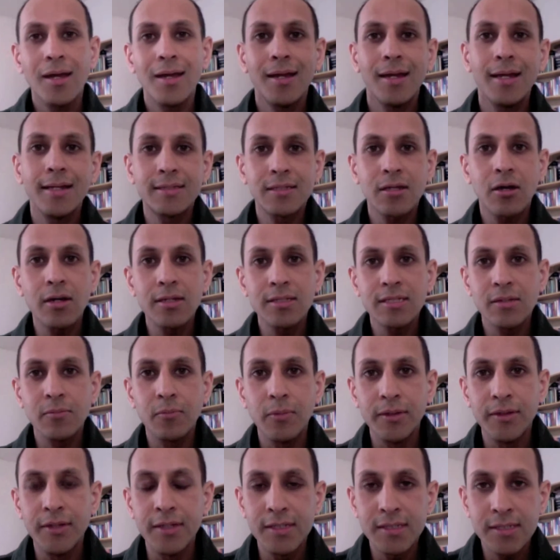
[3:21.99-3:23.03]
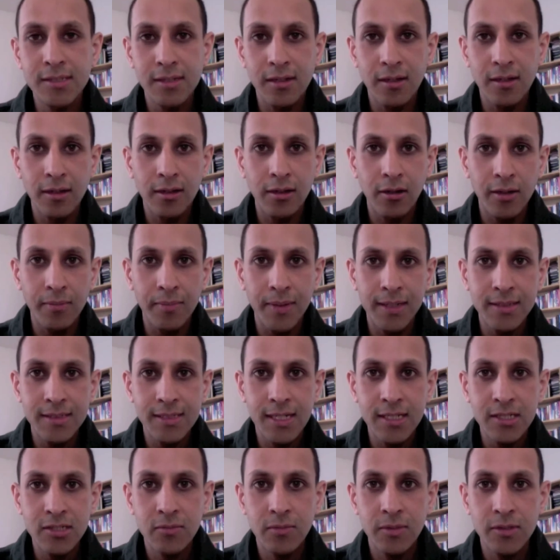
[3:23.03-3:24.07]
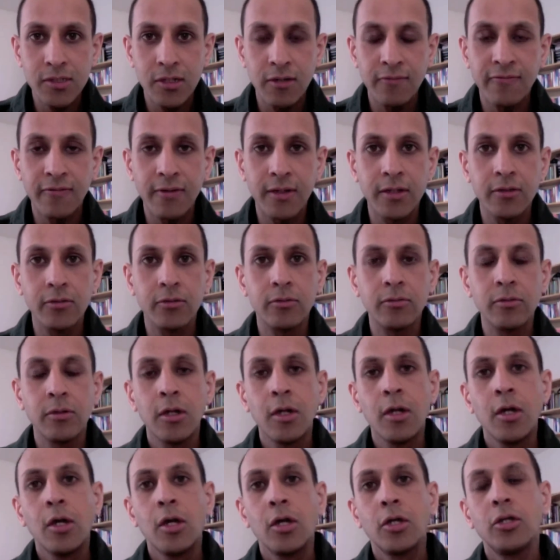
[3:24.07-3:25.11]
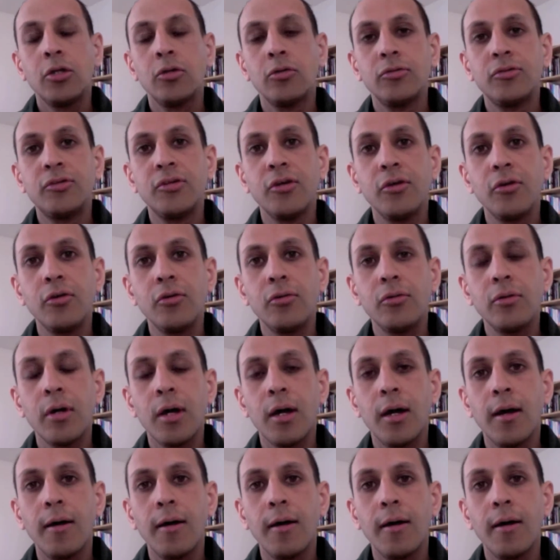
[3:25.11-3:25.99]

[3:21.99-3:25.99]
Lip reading: It ties in with this guided meditation, which hopefully you'll do.